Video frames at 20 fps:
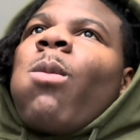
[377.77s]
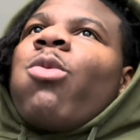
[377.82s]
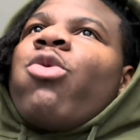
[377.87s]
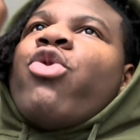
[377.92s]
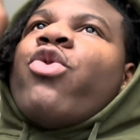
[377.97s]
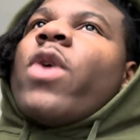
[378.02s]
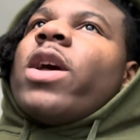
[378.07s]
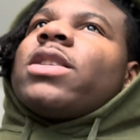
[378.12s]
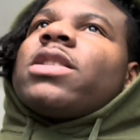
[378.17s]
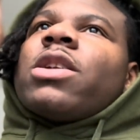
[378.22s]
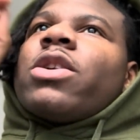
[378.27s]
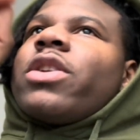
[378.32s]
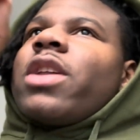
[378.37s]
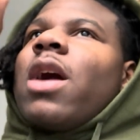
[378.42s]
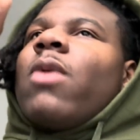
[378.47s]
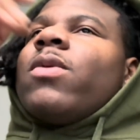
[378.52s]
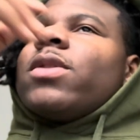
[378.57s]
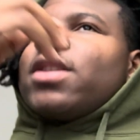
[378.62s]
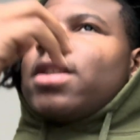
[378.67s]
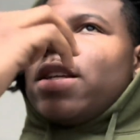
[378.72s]
US 30, I
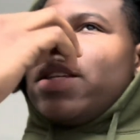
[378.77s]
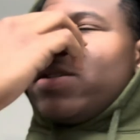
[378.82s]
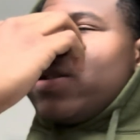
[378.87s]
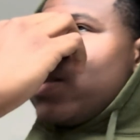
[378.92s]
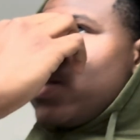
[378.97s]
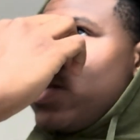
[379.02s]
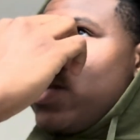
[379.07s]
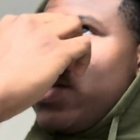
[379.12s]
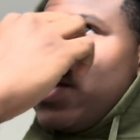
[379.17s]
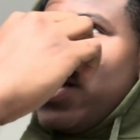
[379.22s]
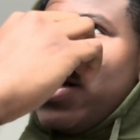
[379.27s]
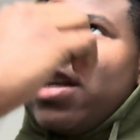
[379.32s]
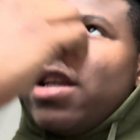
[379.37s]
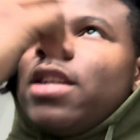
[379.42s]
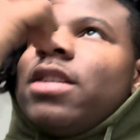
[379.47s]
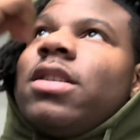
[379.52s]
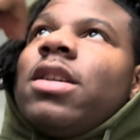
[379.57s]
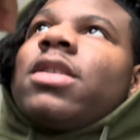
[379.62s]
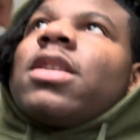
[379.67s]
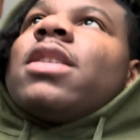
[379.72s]
wasn't interested in getting
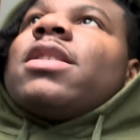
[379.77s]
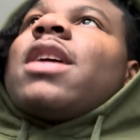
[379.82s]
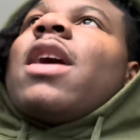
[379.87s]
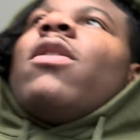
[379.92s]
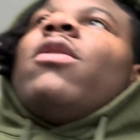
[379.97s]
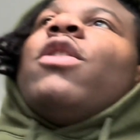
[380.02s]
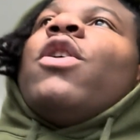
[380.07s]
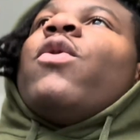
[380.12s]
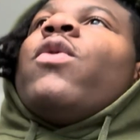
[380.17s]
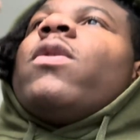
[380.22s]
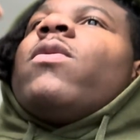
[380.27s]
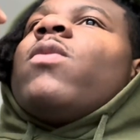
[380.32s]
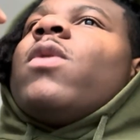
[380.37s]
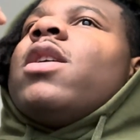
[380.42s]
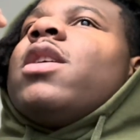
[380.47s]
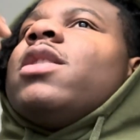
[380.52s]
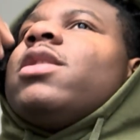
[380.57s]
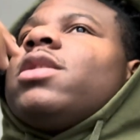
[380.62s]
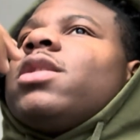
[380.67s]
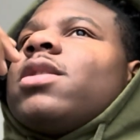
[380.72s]
in just because how low it
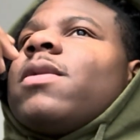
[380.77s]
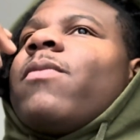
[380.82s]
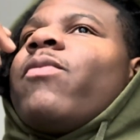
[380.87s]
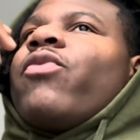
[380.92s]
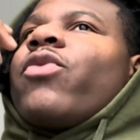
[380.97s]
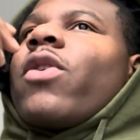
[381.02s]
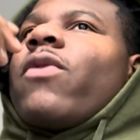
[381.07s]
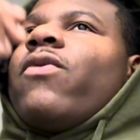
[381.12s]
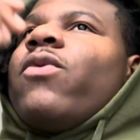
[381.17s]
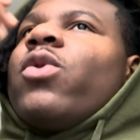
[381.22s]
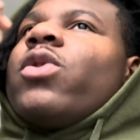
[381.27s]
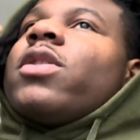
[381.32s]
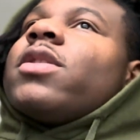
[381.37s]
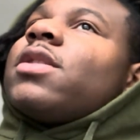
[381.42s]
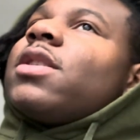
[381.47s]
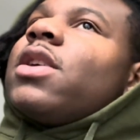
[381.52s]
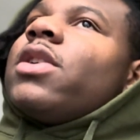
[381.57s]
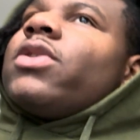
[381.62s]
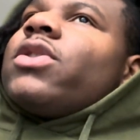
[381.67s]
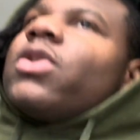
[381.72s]
was for the
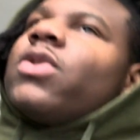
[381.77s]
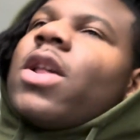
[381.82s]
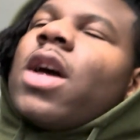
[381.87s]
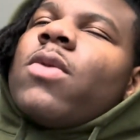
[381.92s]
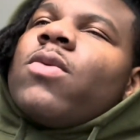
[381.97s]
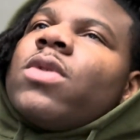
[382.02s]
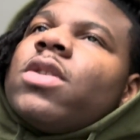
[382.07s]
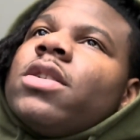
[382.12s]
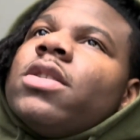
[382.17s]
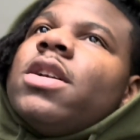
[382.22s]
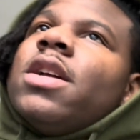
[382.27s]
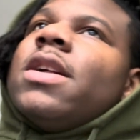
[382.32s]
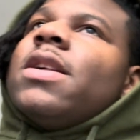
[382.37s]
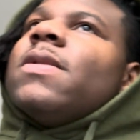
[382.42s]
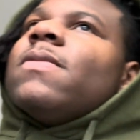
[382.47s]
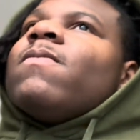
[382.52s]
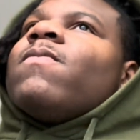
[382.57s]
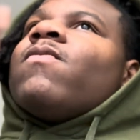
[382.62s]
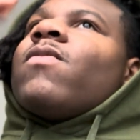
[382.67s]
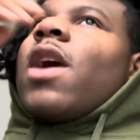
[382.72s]
sell, so that would have
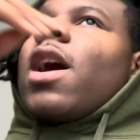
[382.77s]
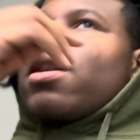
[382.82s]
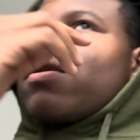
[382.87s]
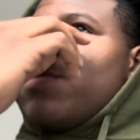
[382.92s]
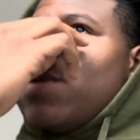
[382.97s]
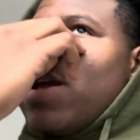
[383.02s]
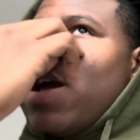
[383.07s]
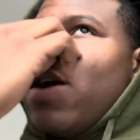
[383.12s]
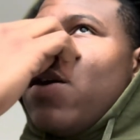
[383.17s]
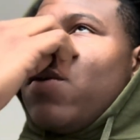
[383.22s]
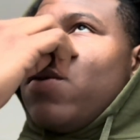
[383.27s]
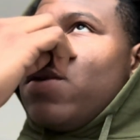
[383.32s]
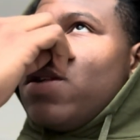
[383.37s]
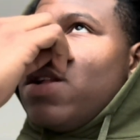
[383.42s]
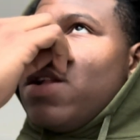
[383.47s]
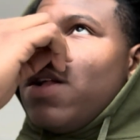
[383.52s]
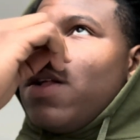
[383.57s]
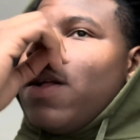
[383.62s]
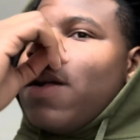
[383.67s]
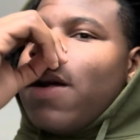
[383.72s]
knocked me out.
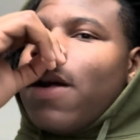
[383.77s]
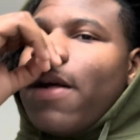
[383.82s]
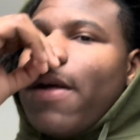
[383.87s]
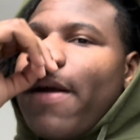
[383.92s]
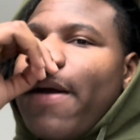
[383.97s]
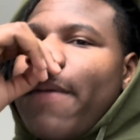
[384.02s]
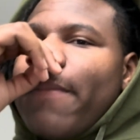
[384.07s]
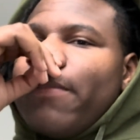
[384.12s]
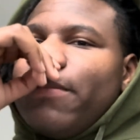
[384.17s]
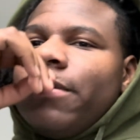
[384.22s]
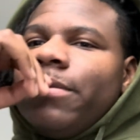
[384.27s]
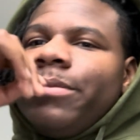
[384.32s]
So